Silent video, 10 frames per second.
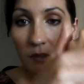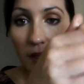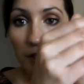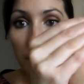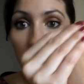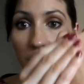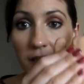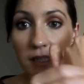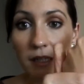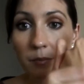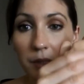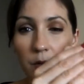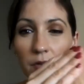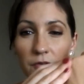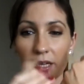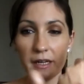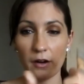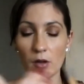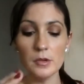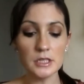It just blends in beautifully, and it
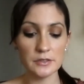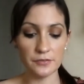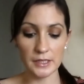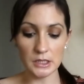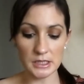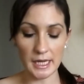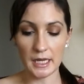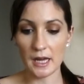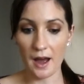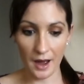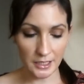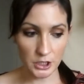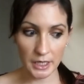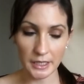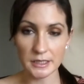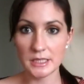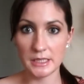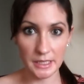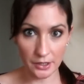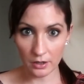almost feels like a hydrating
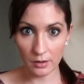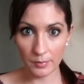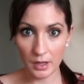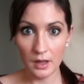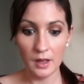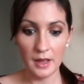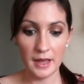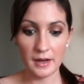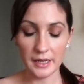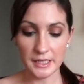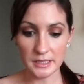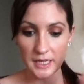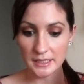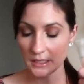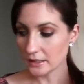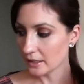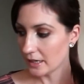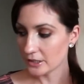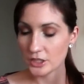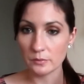serum, and I guess that's the
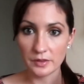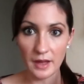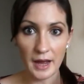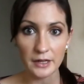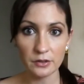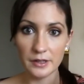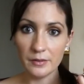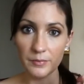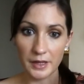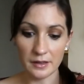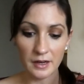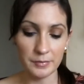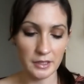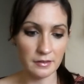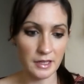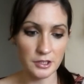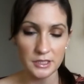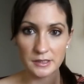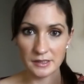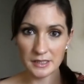connection with the eye cream, but I mean, that
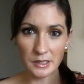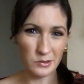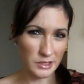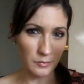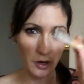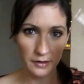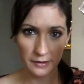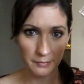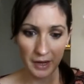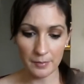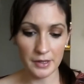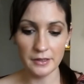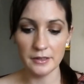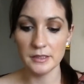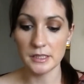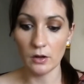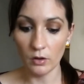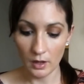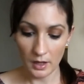just is so smart in my opinion. So